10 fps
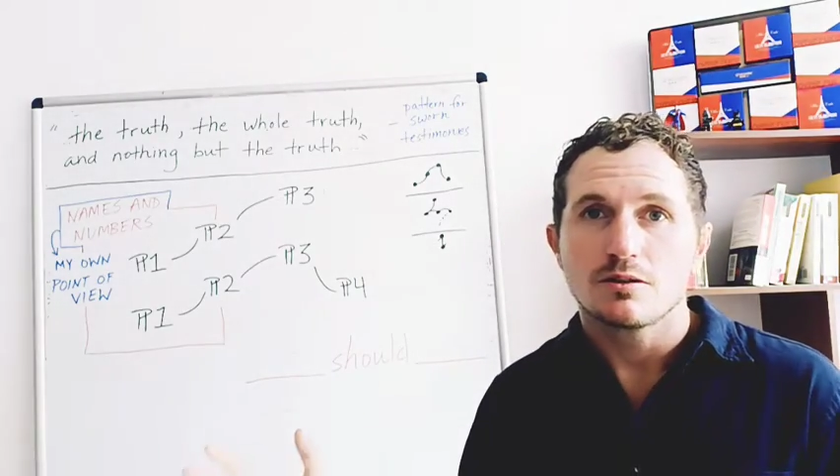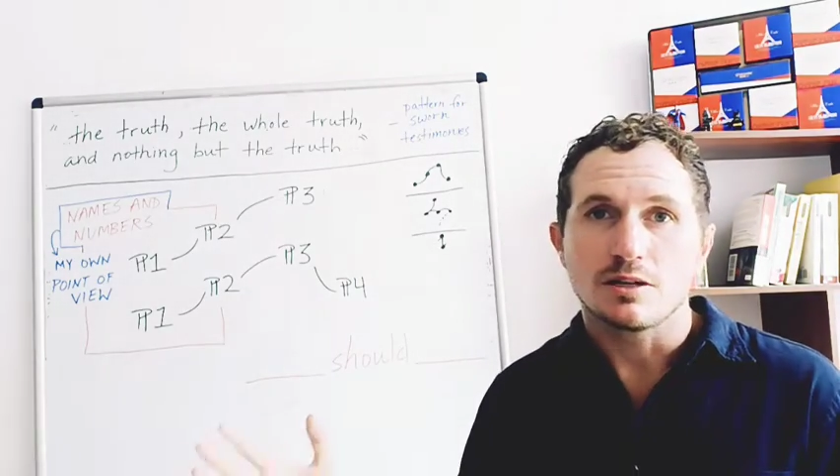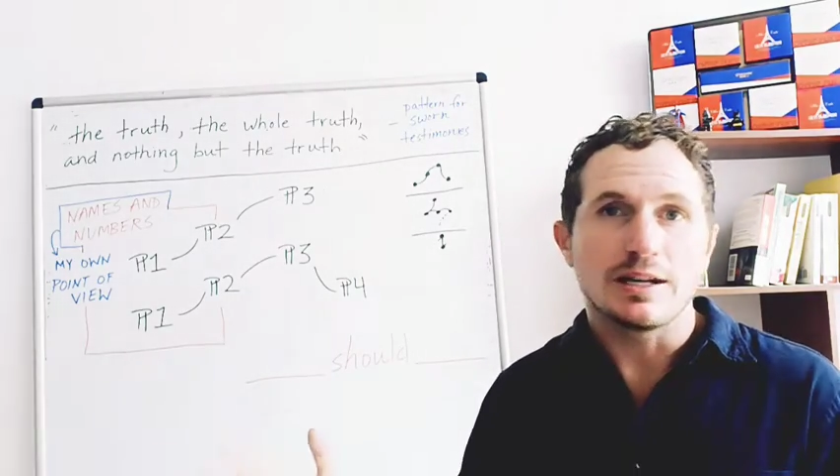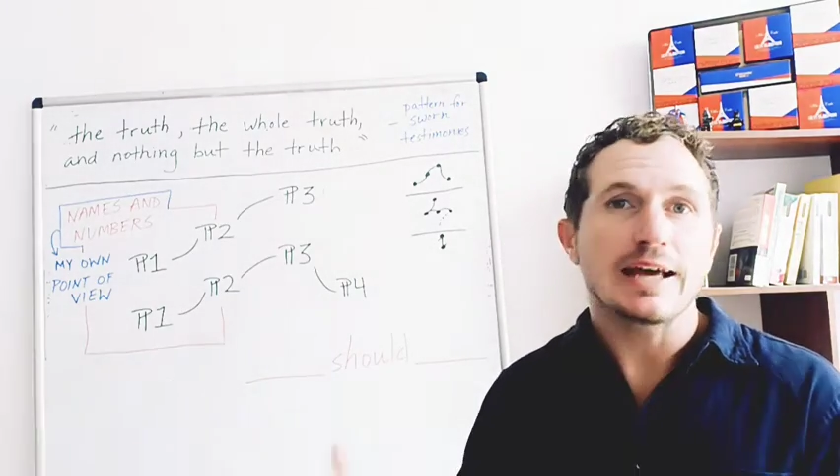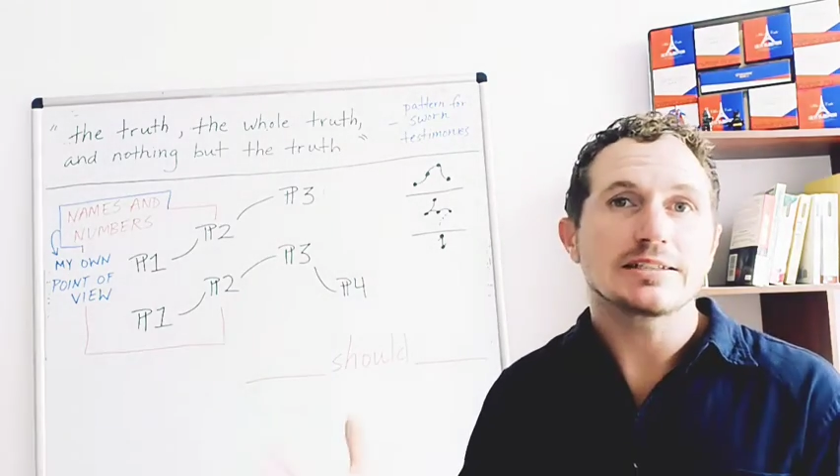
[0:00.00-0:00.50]
the
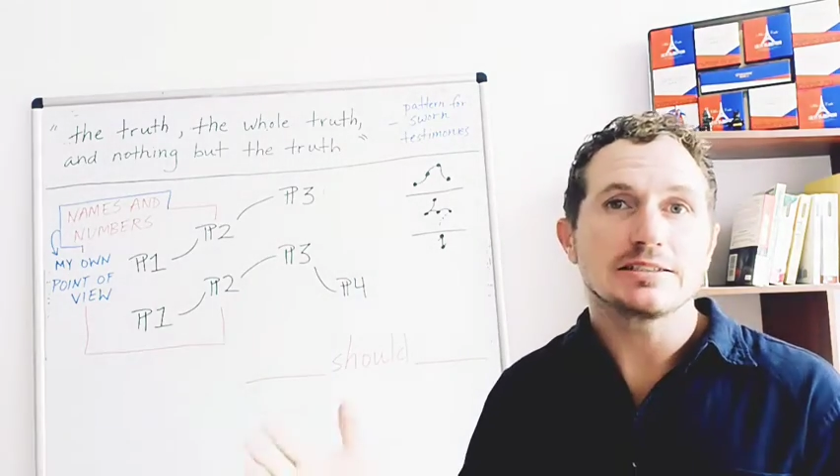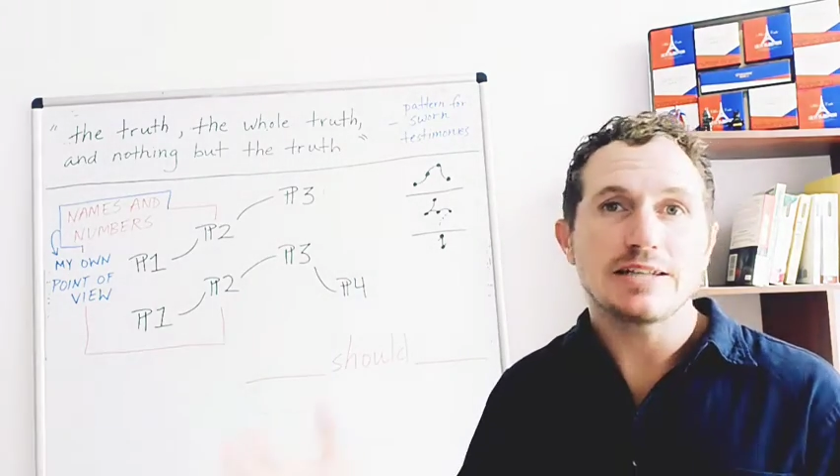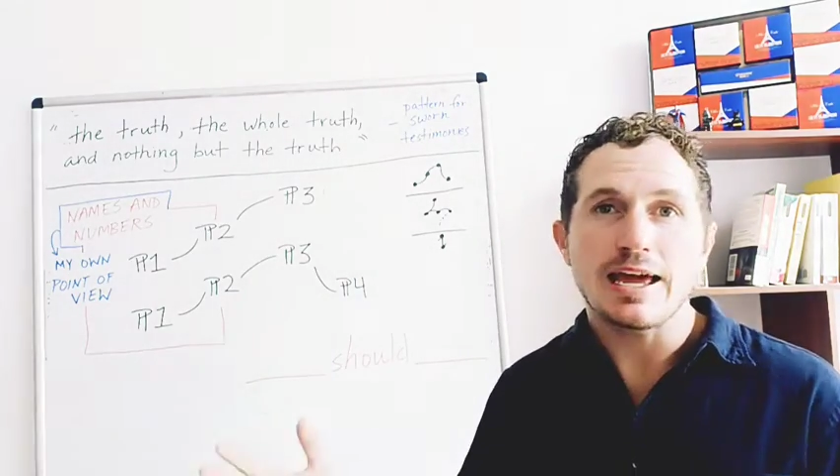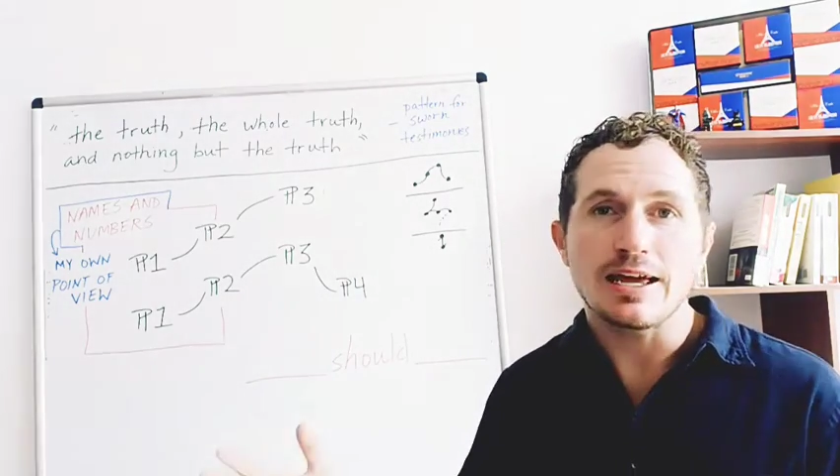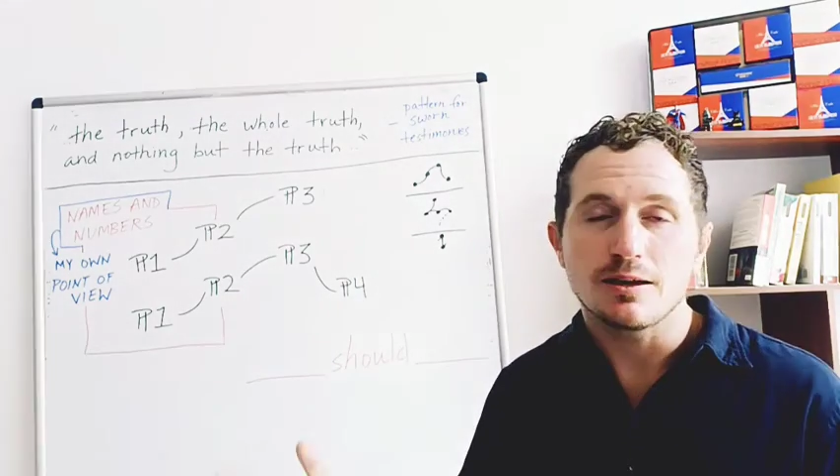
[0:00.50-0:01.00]
next
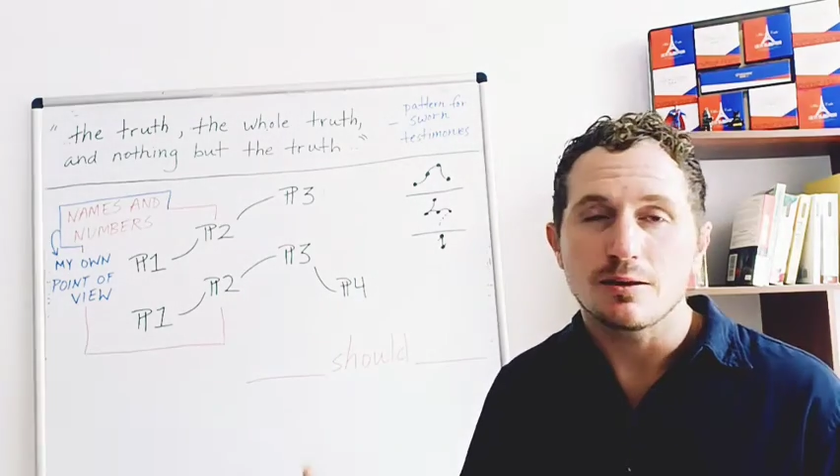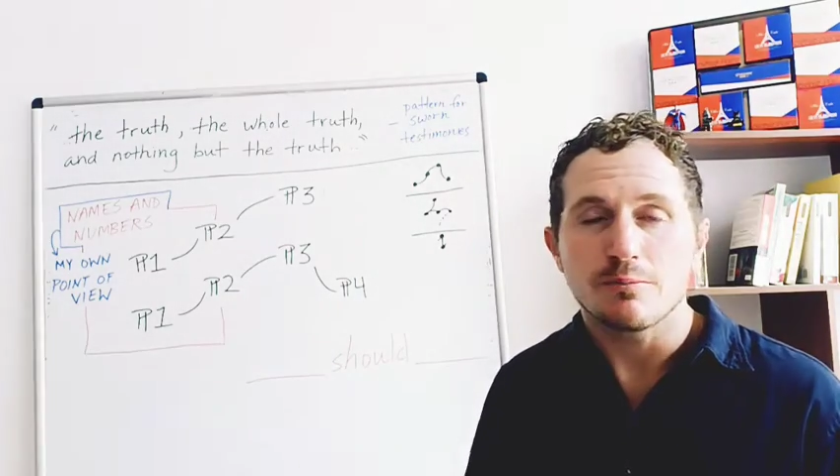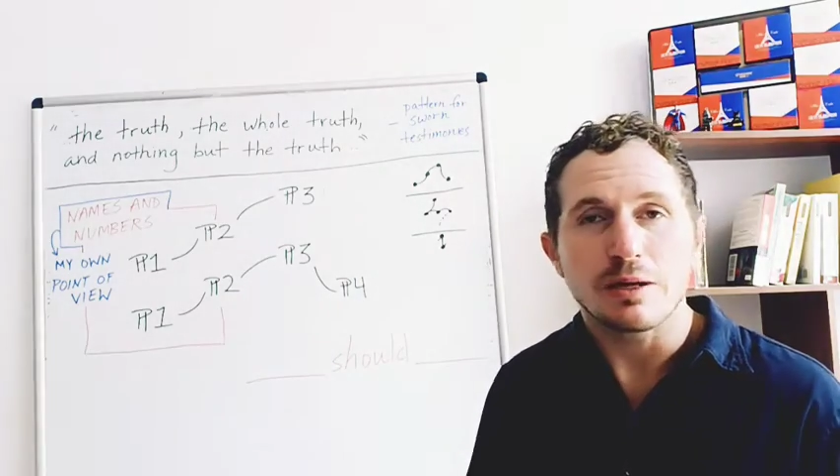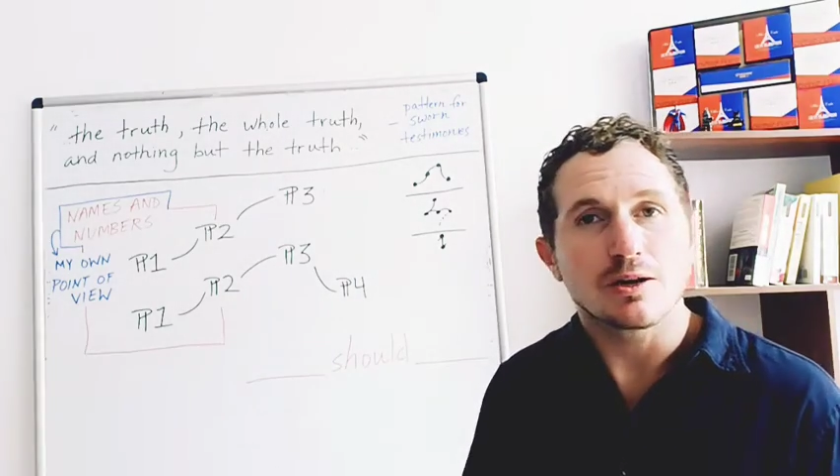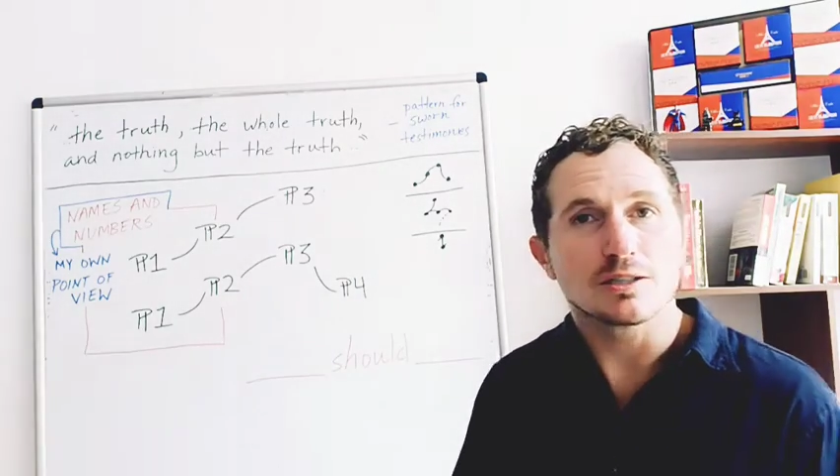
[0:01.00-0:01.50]
day
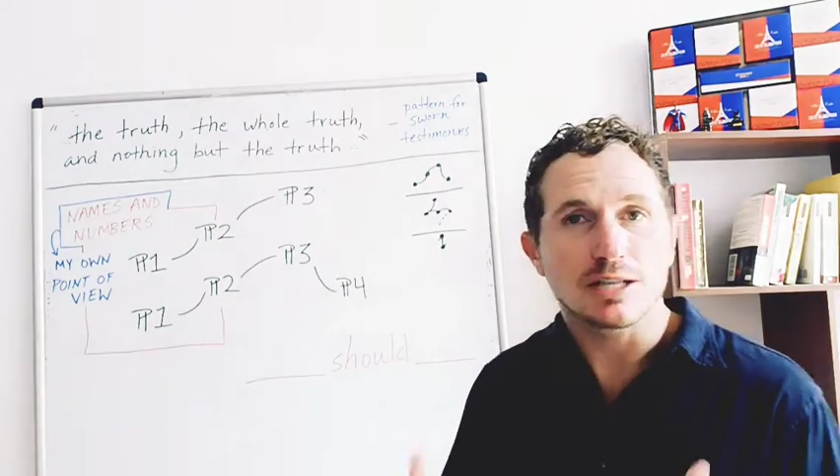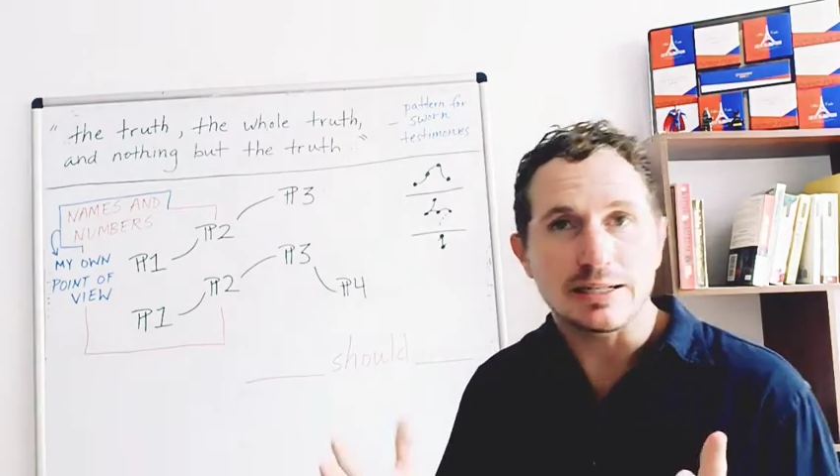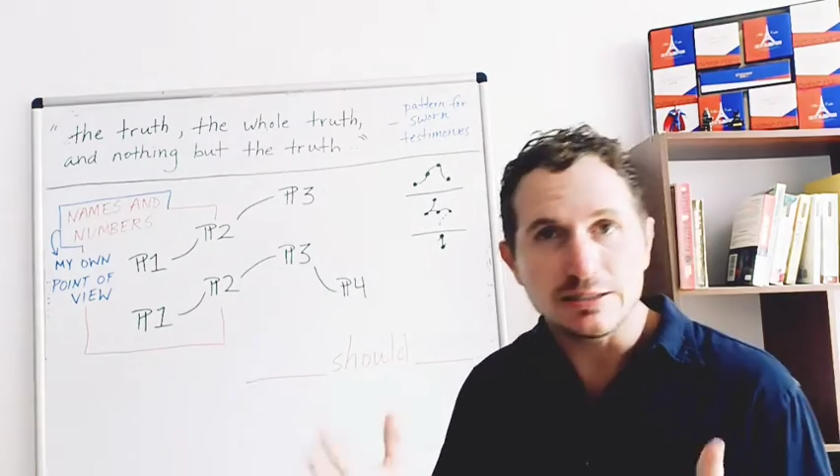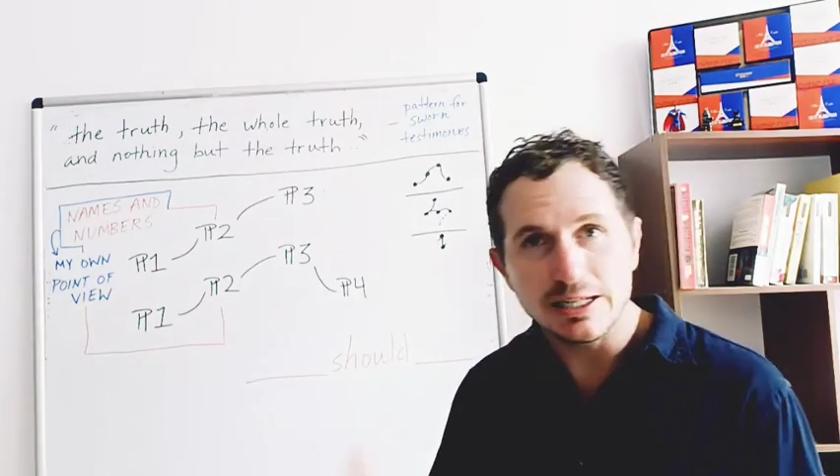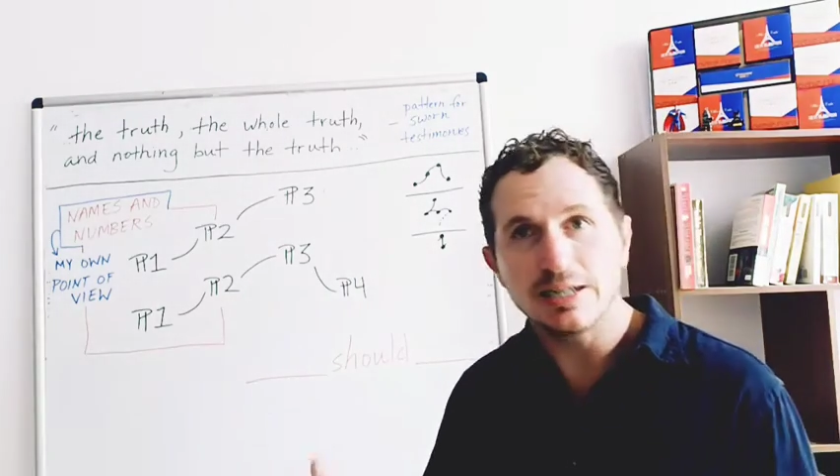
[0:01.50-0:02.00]
because I
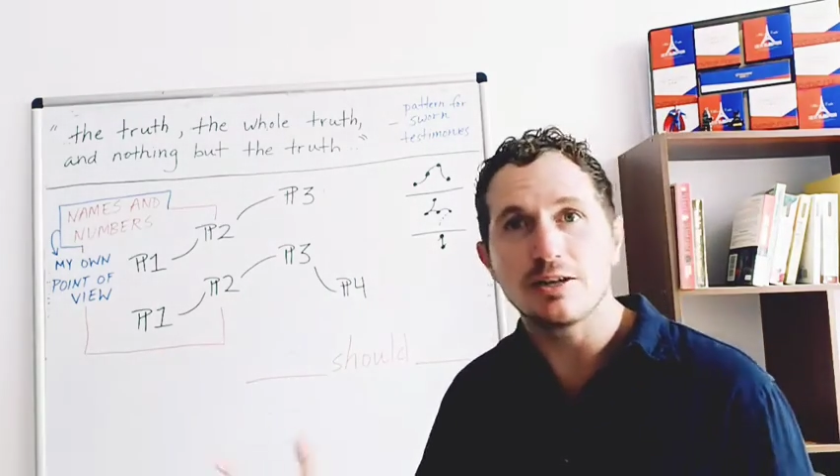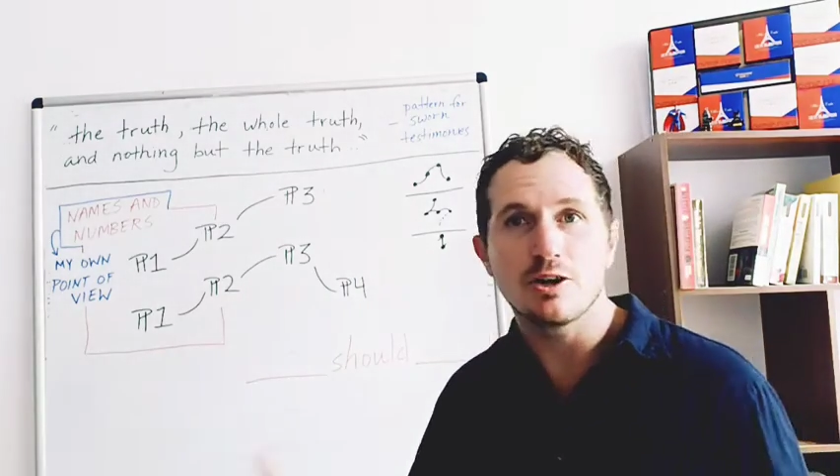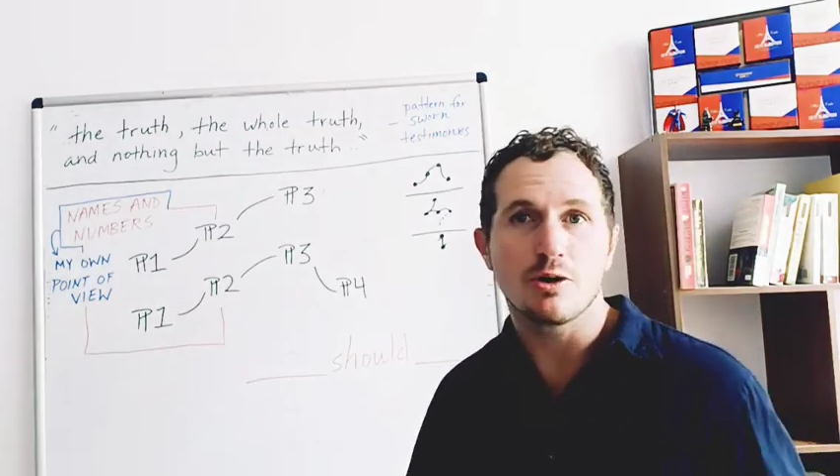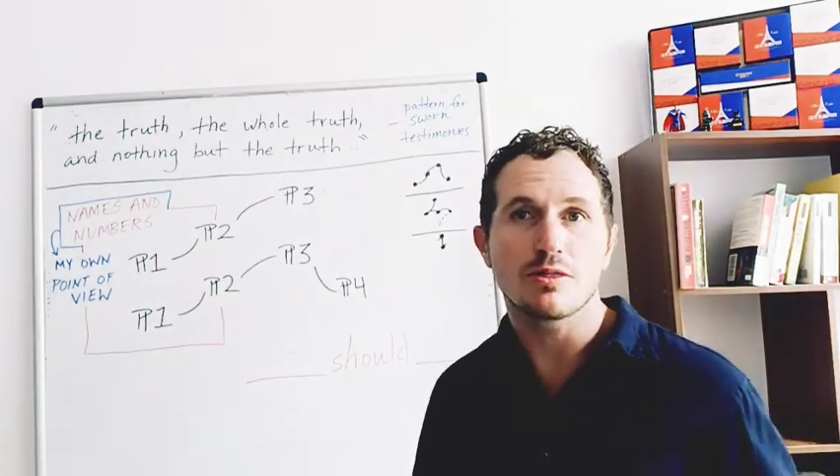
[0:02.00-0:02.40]
didn't know